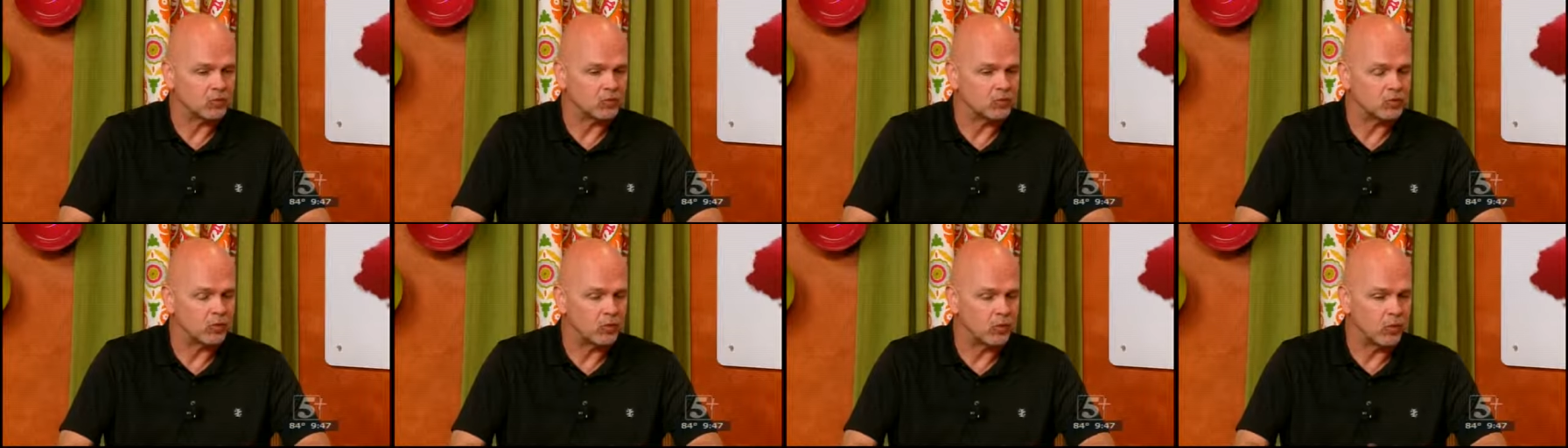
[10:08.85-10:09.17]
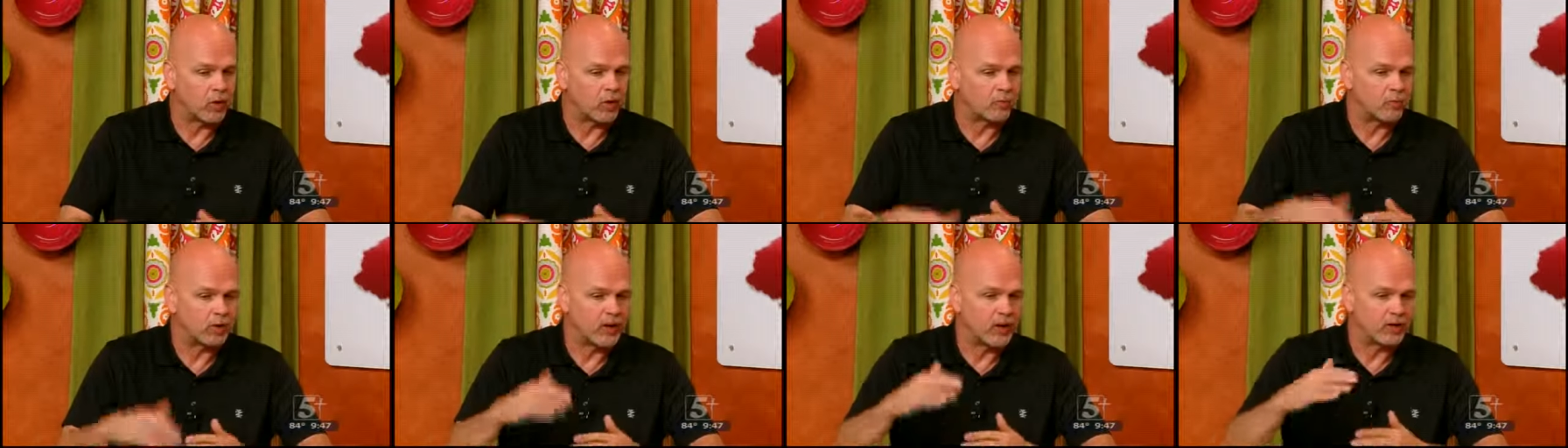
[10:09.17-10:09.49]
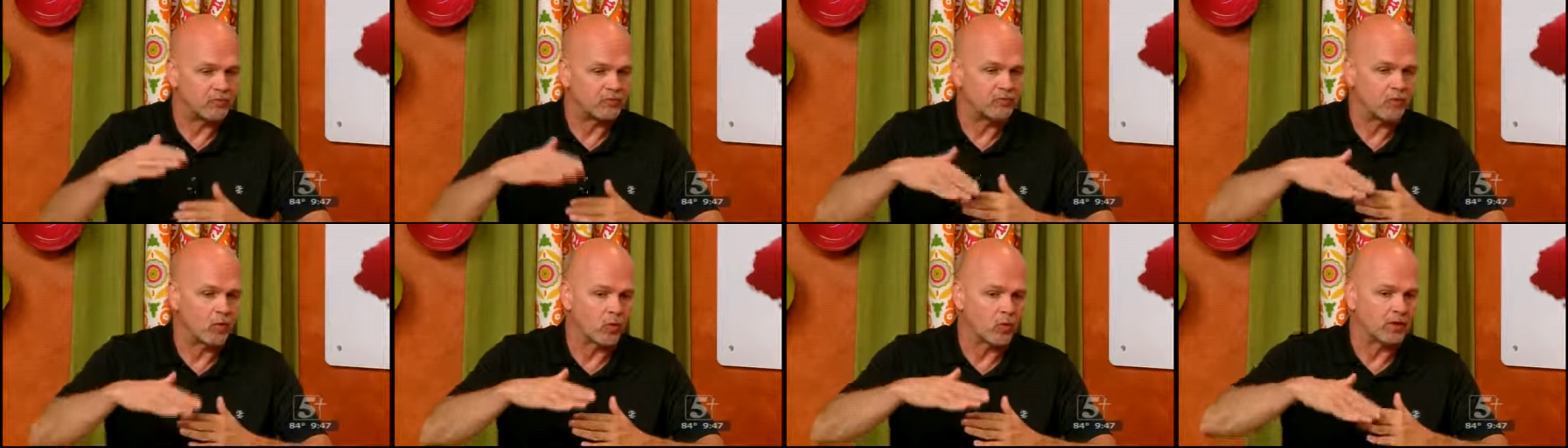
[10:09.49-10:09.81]
to where we
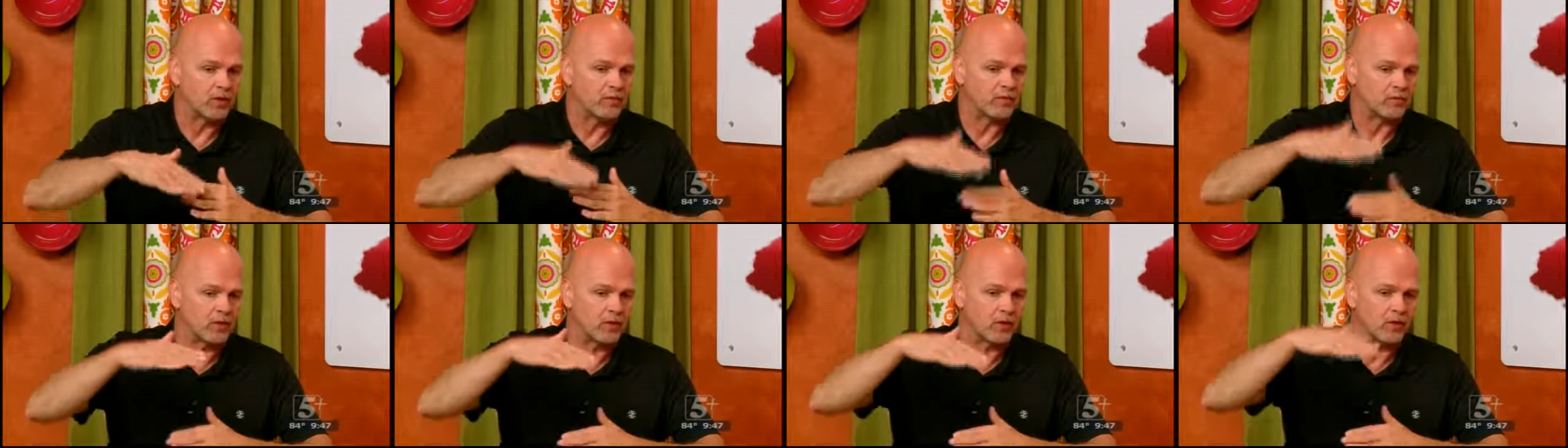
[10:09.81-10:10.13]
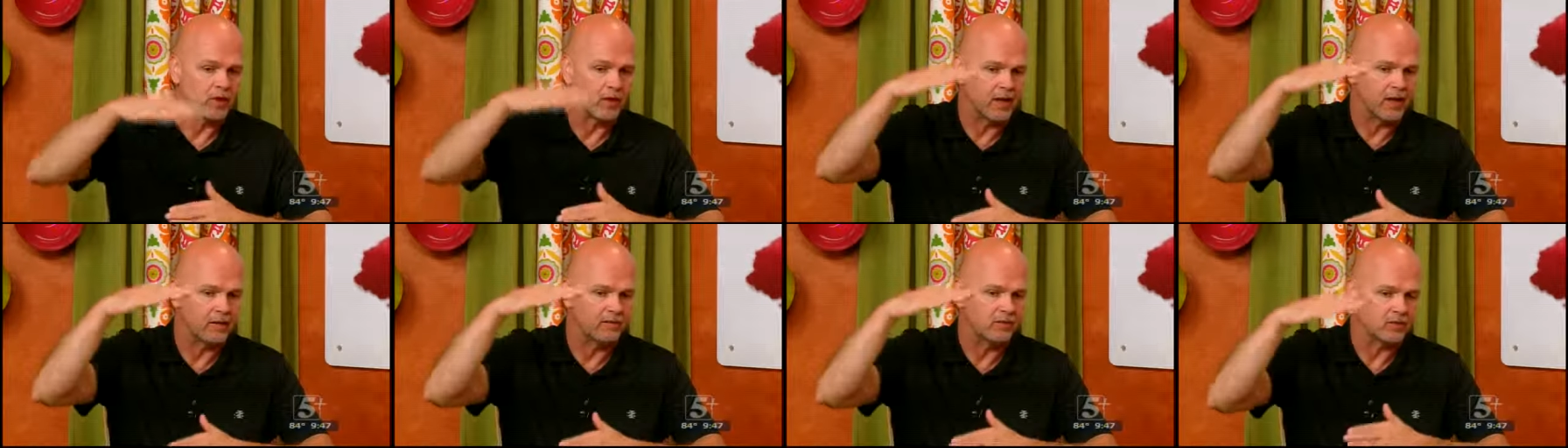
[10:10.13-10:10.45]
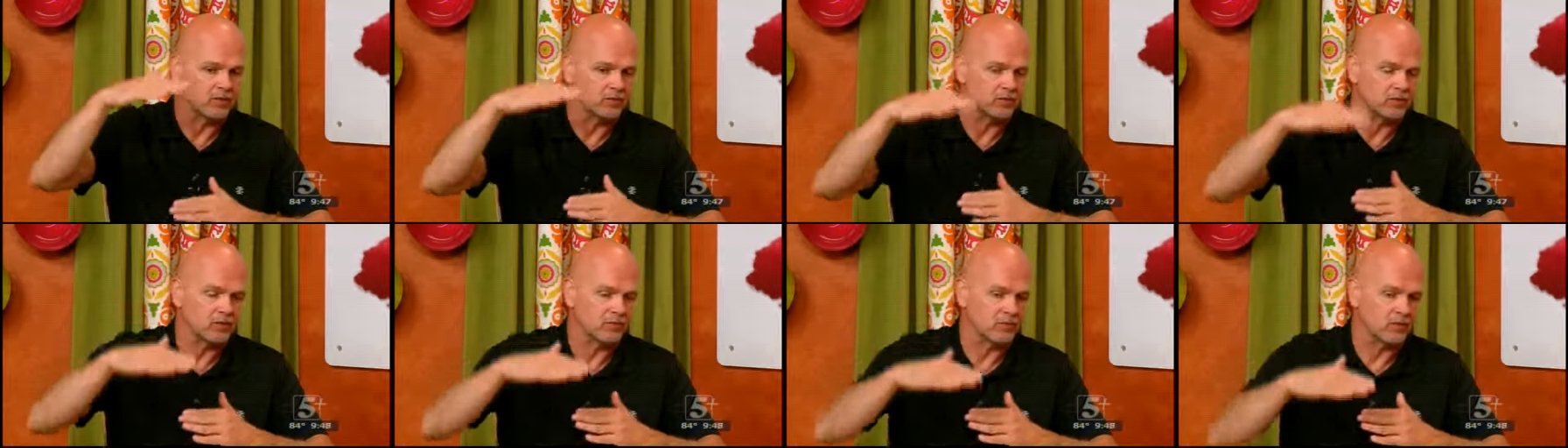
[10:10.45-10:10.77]
got four different
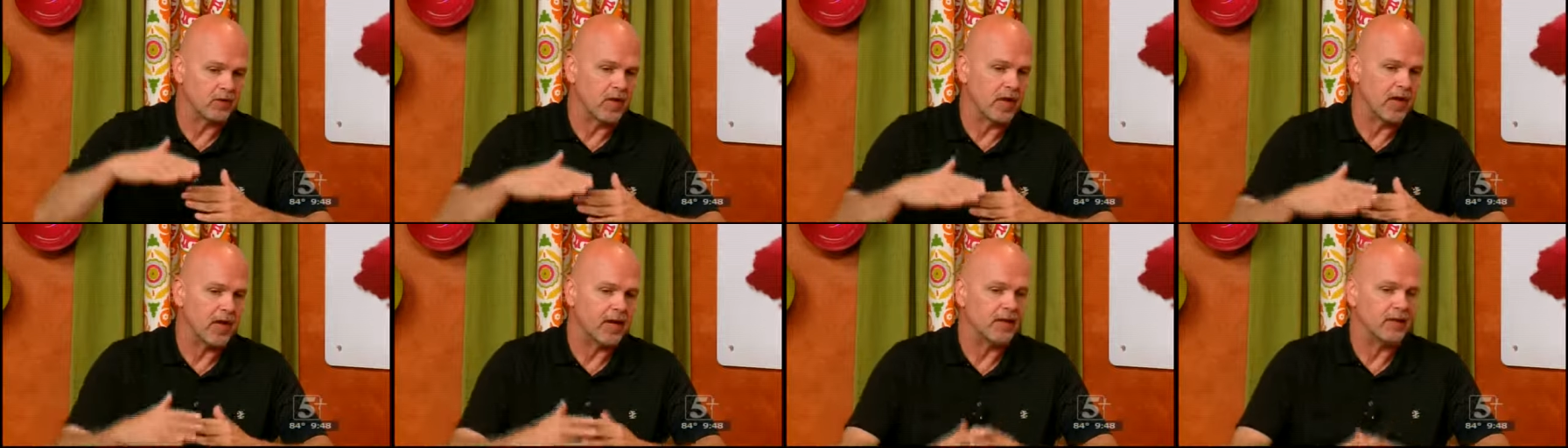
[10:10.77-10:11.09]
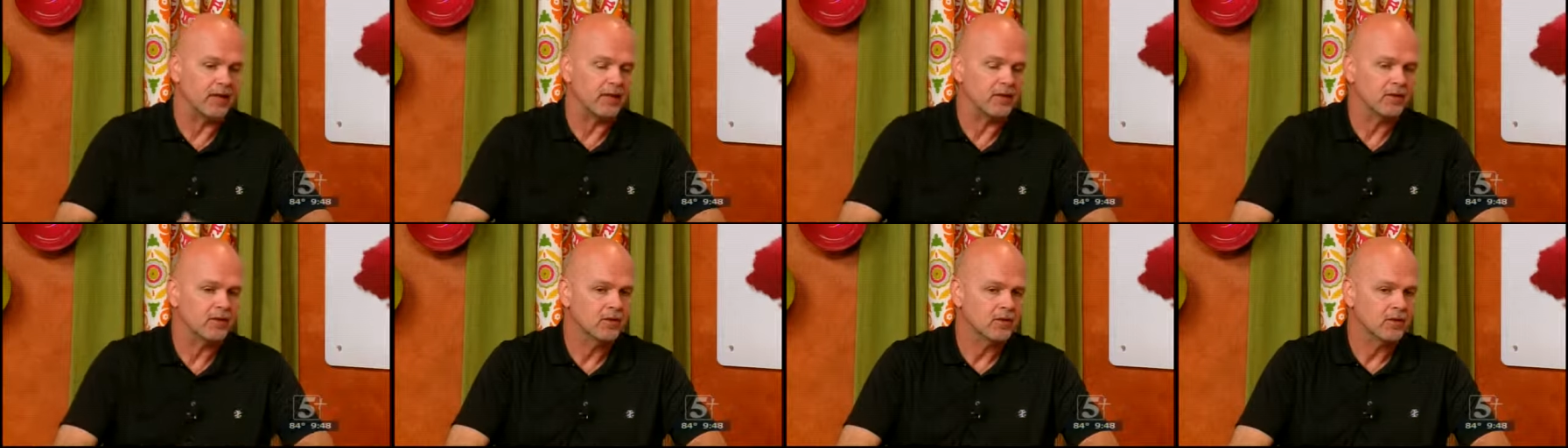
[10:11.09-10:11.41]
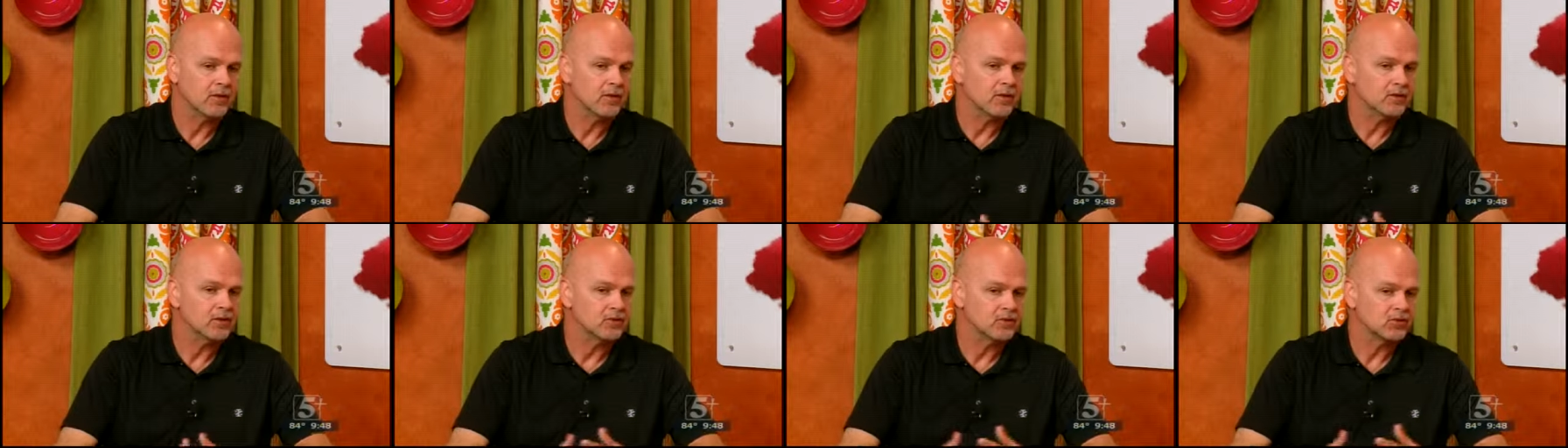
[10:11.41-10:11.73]
levels of lighting,
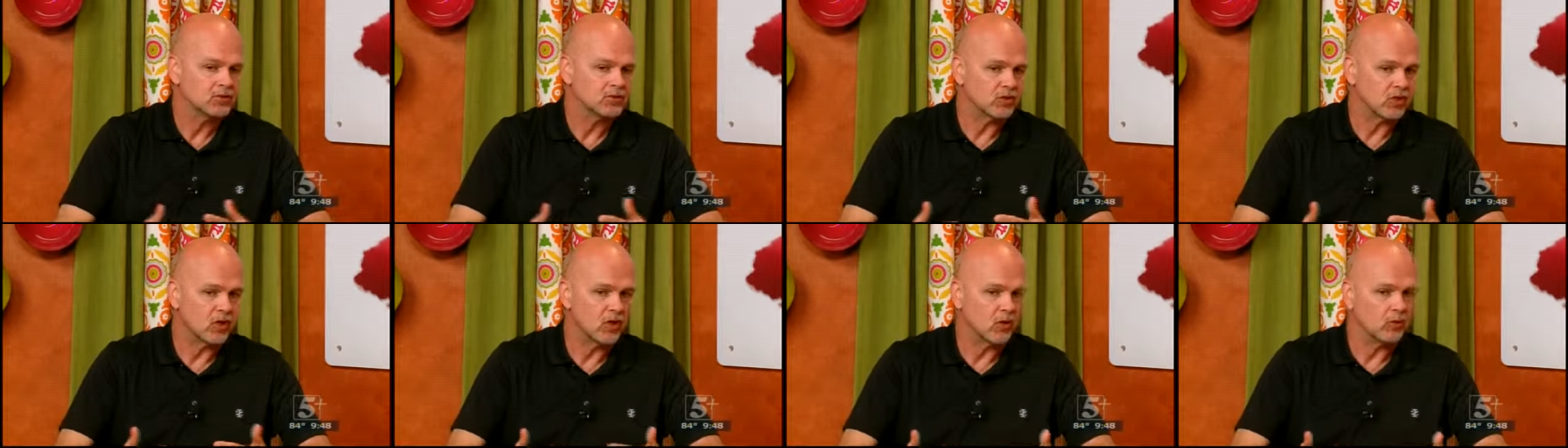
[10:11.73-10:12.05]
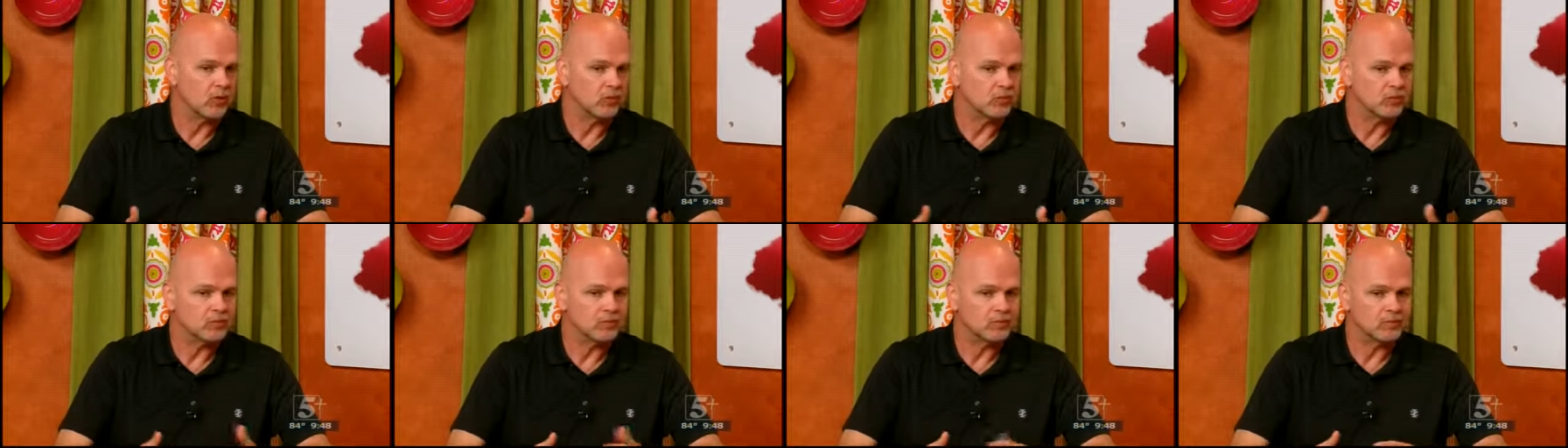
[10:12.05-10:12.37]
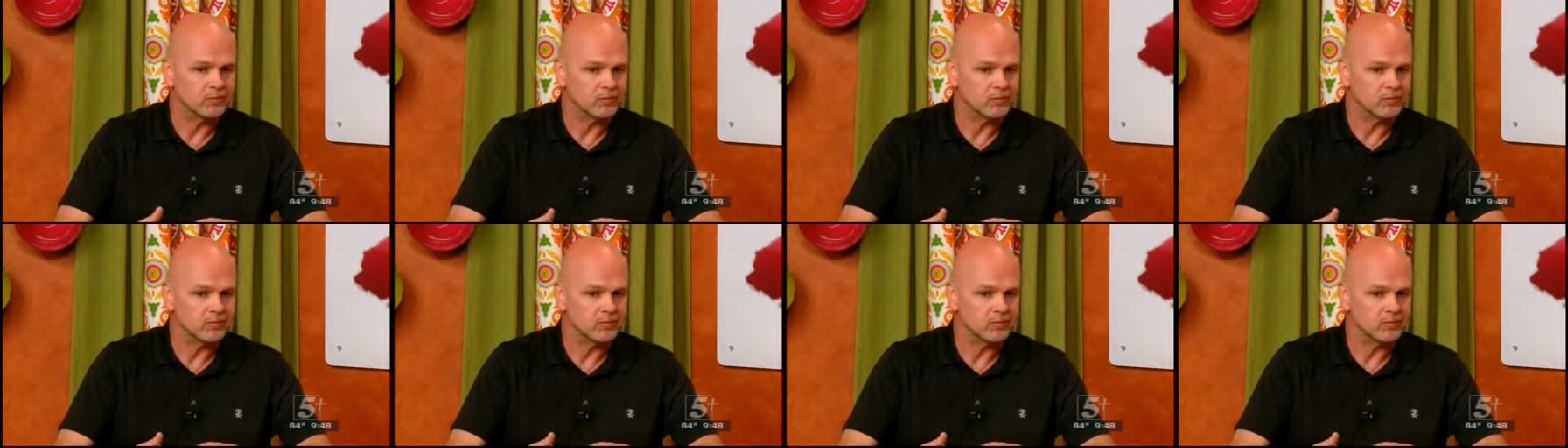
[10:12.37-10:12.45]
so